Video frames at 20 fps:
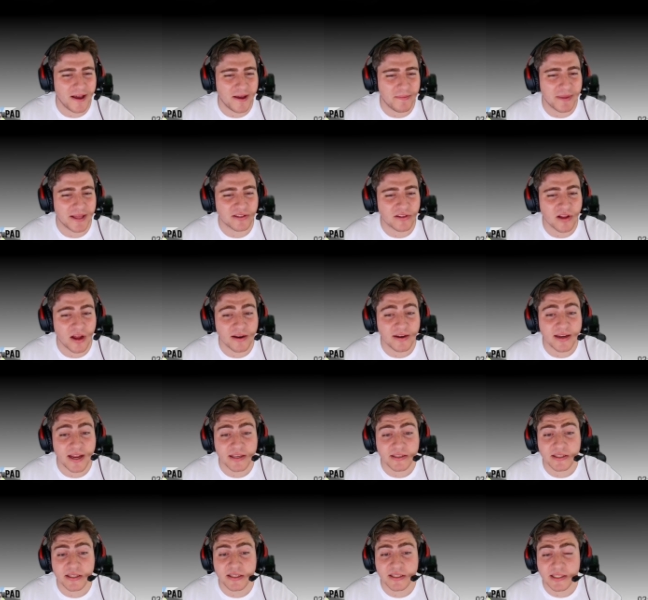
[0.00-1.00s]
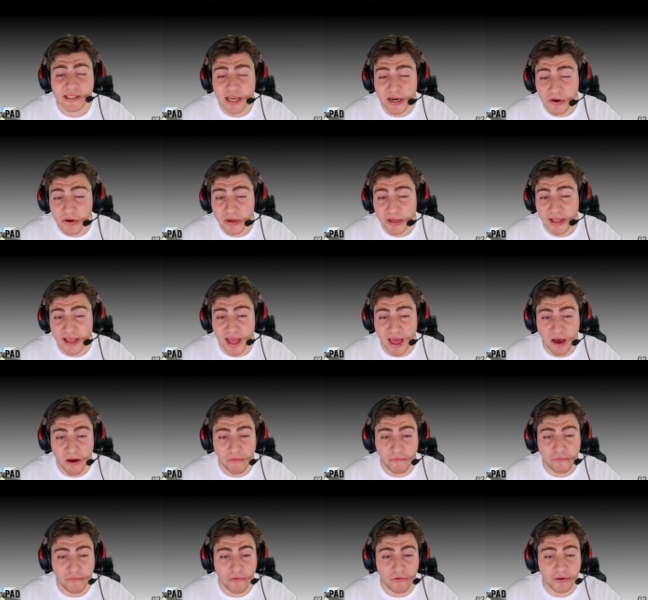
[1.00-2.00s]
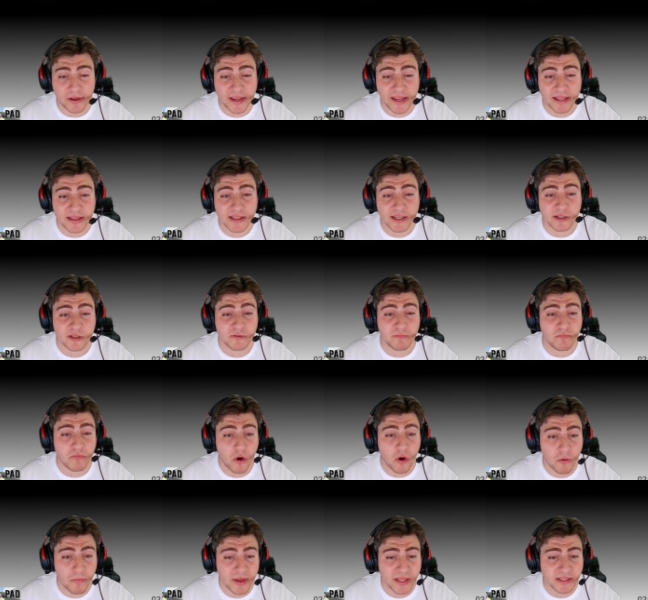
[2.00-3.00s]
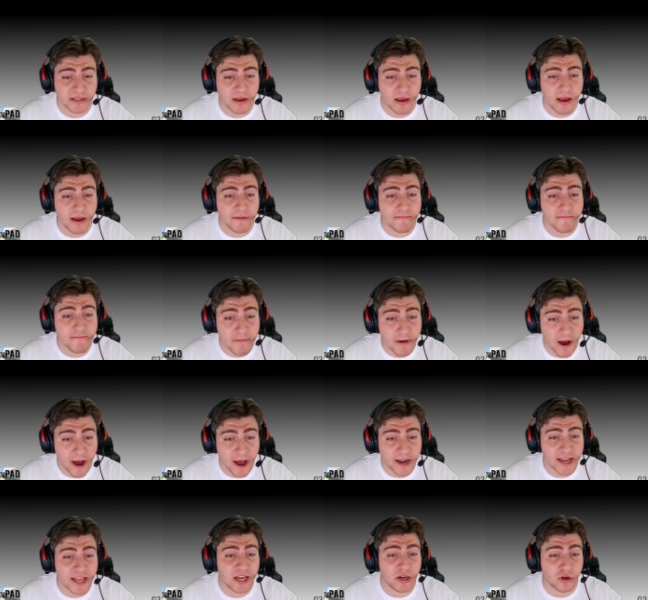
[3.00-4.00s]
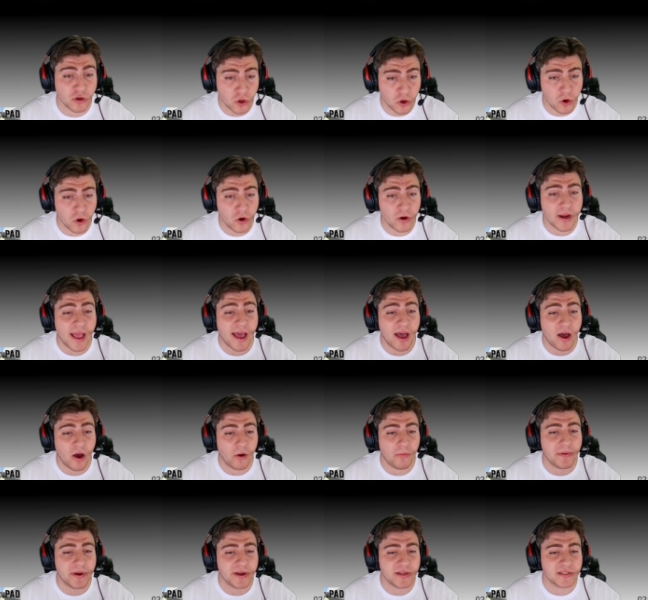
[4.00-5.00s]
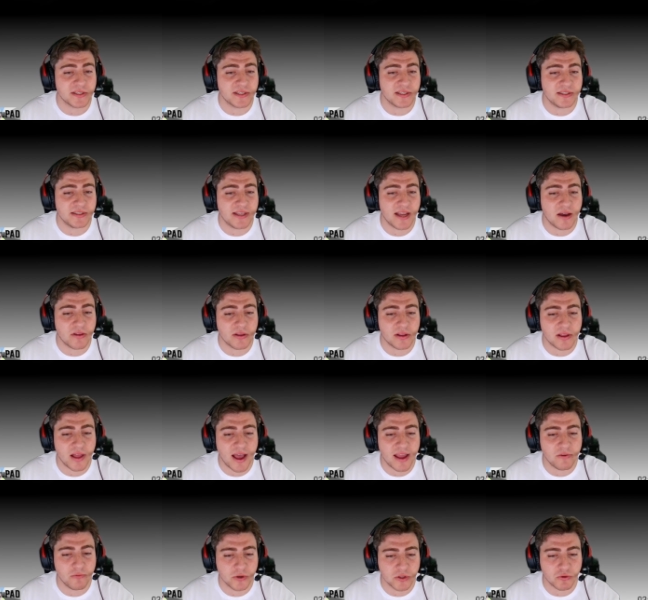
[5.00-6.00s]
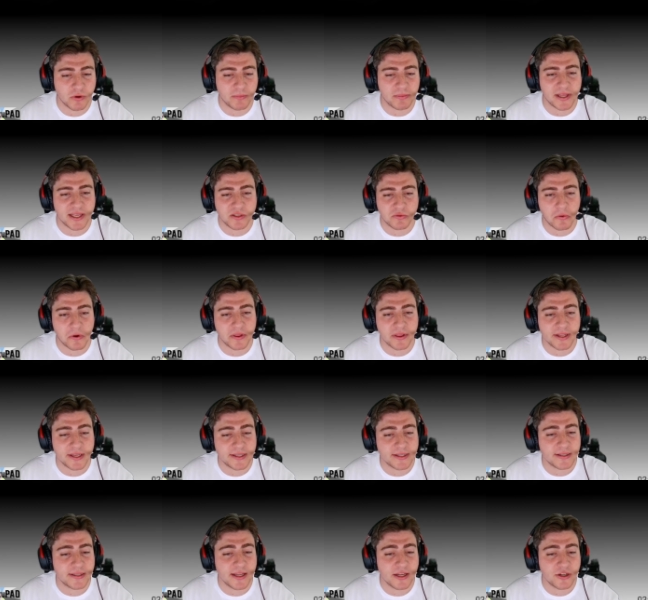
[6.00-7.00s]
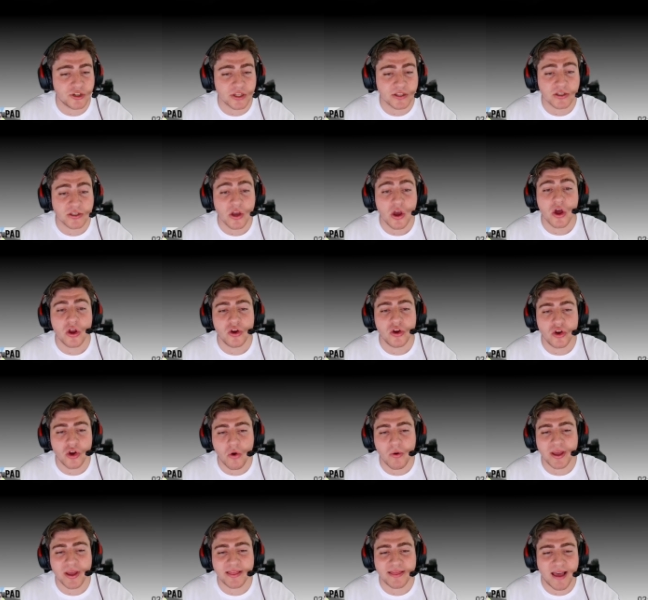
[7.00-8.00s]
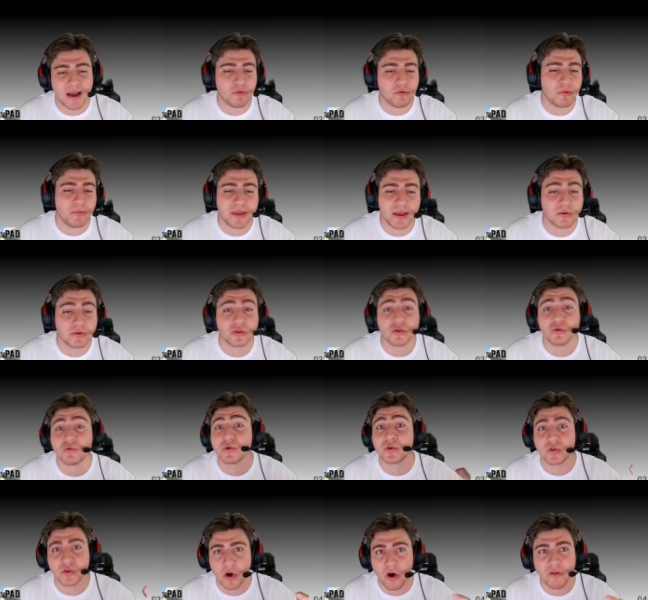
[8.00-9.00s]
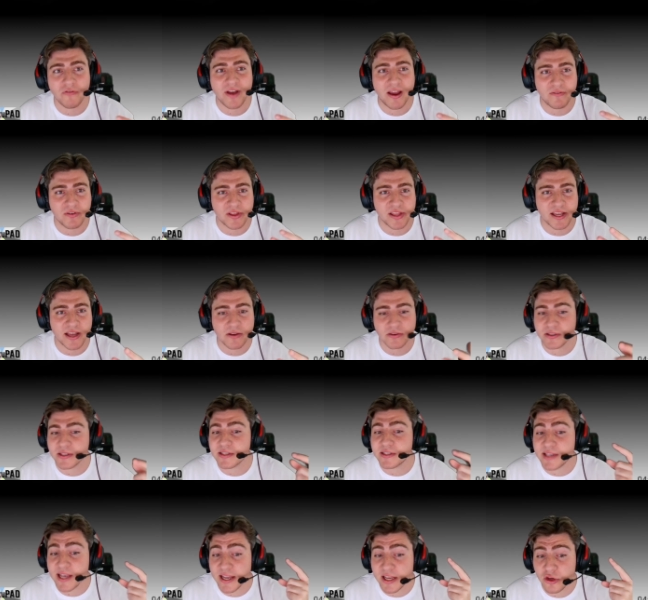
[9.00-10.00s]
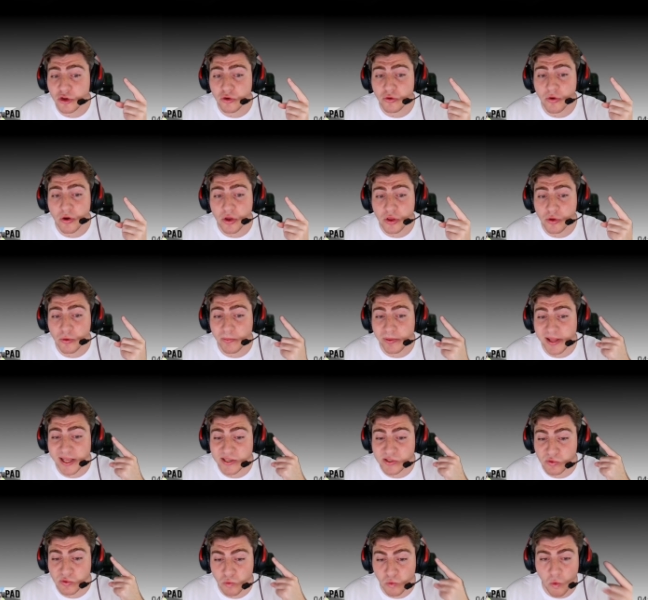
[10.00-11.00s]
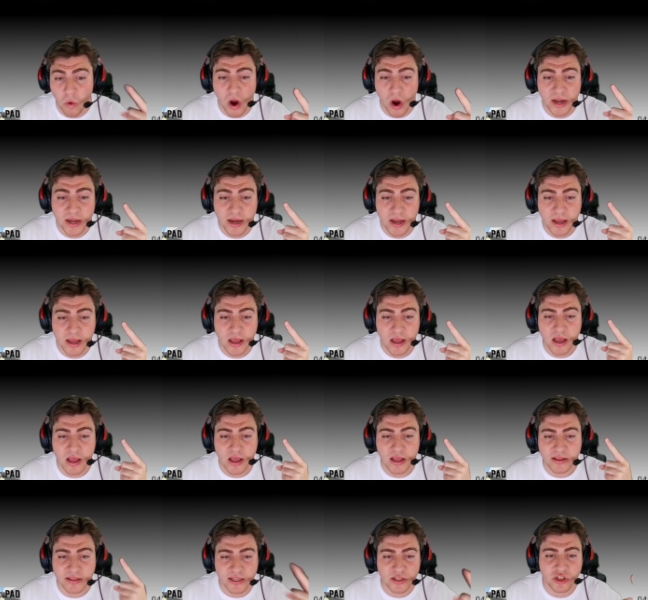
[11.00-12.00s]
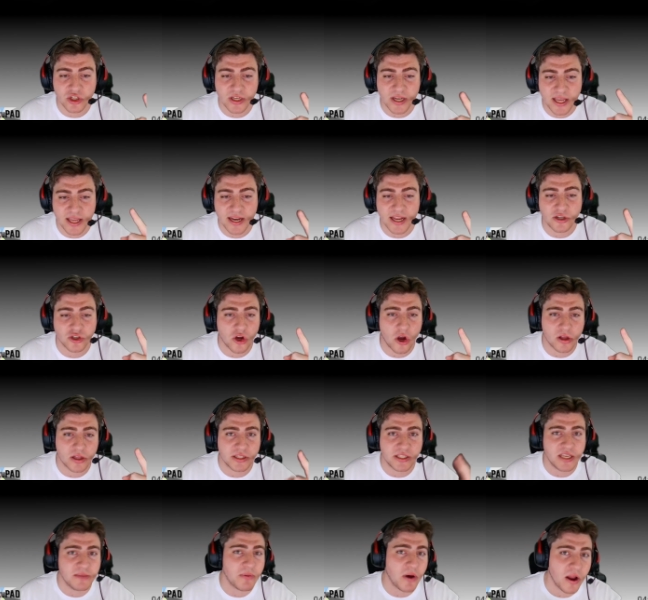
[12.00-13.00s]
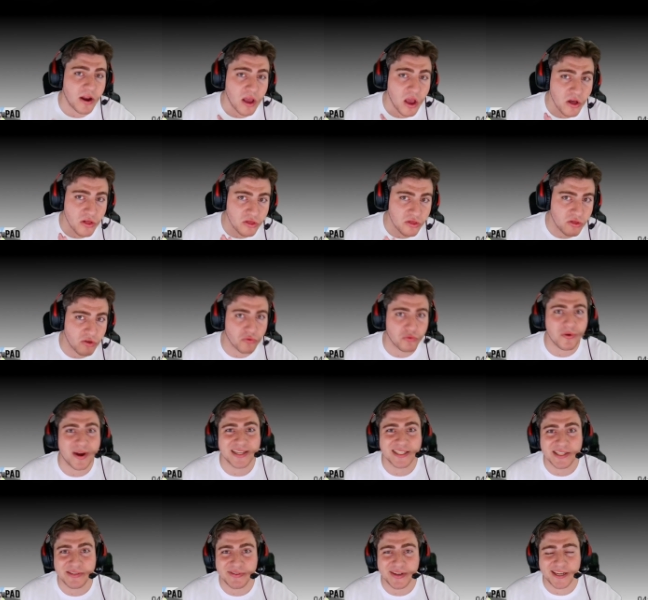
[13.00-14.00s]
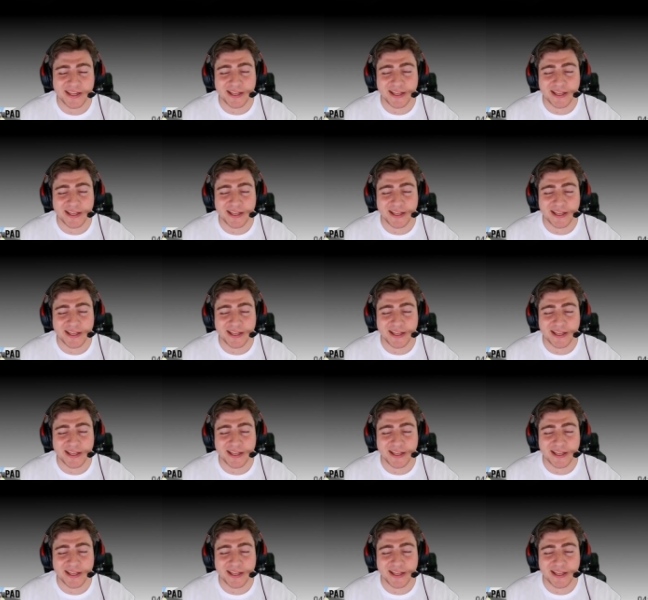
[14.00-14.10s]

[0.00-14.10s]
It's not necessarily helpful in this moment, but it could help us down the line once we place one of these digits, knowing that we'll be able to resolve everything else. The second you place one digit in a chocolate teapot, the rest of it